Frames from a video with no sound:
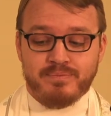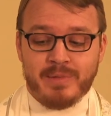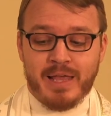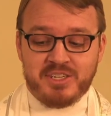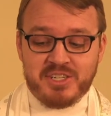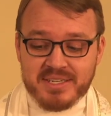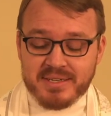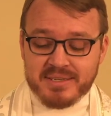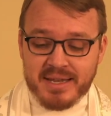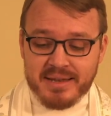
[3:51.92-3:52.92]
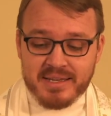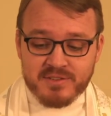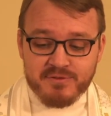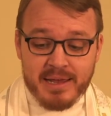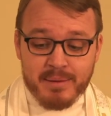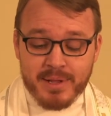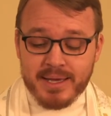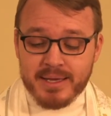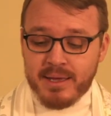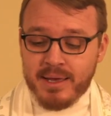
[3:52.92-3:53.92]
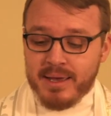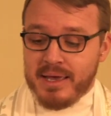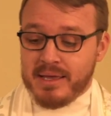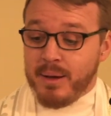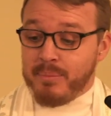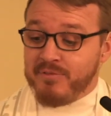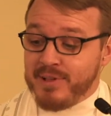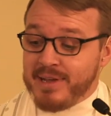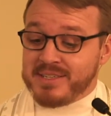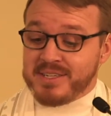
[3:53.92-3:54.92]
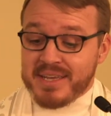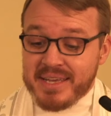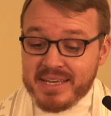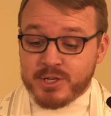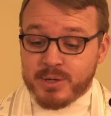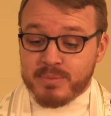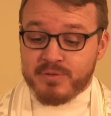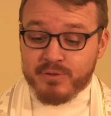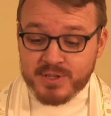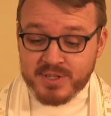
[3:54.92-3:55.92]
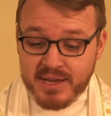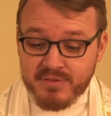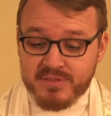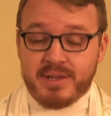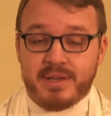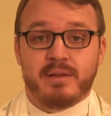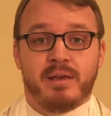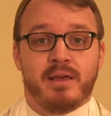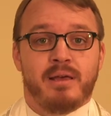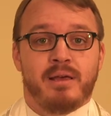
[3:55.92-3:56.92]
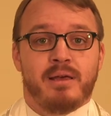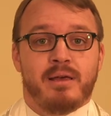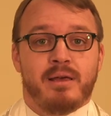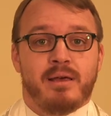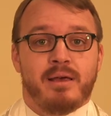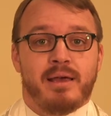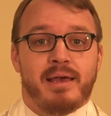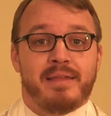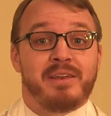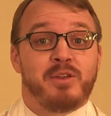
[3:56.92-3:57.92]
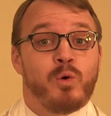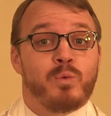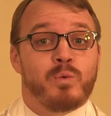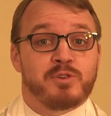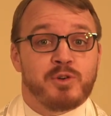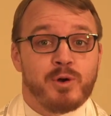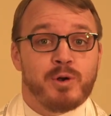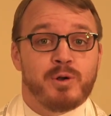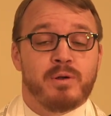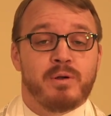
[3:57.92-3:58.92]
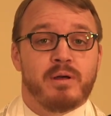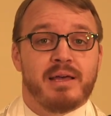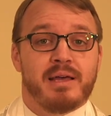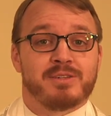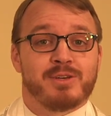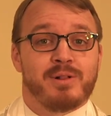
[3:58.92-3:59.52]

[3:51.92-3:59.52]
Jesus and his family end up fleeing to Egypt for safety, and they don't return until